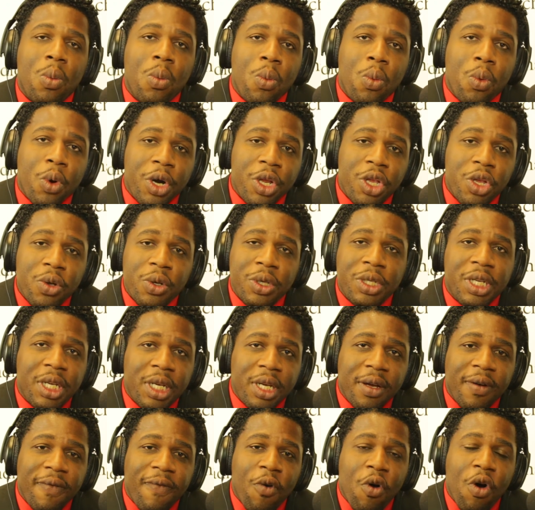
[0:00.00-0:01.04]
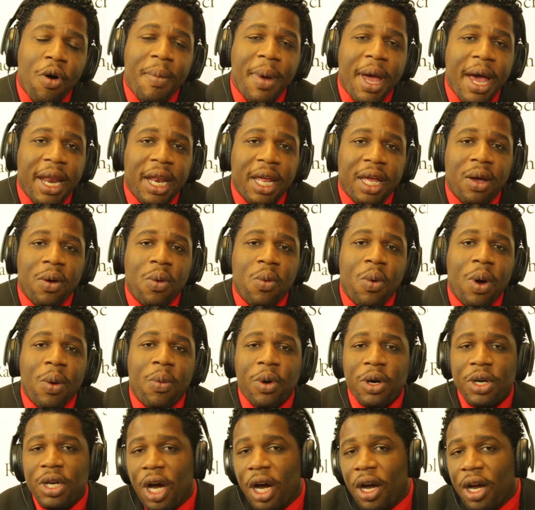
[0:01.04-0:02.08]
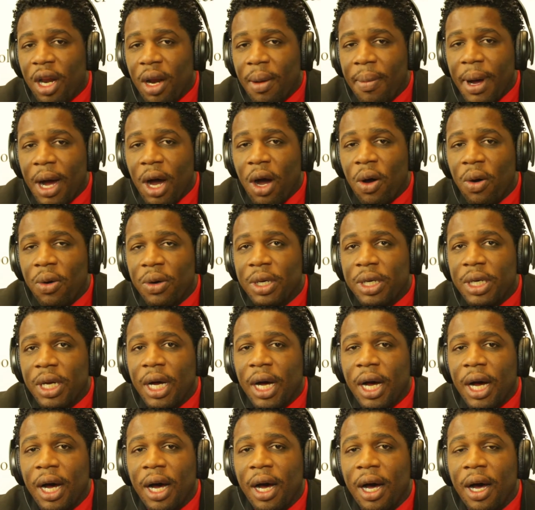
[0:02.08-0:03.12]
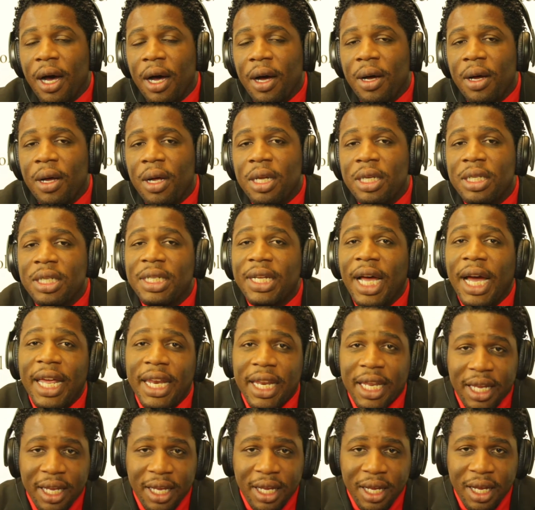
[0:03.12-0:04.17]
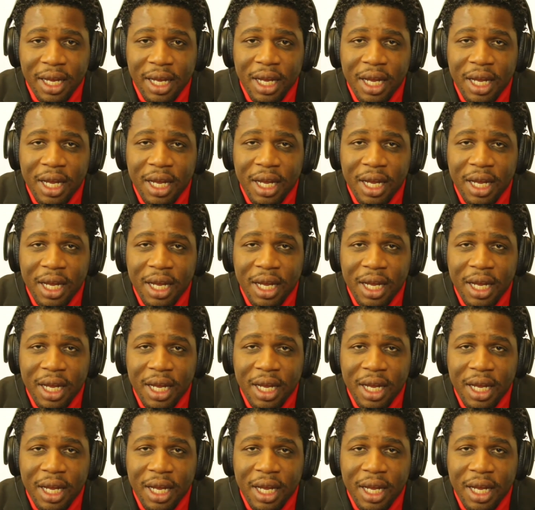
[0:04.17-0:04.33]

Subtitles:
we're using formatting when we're talking about citing.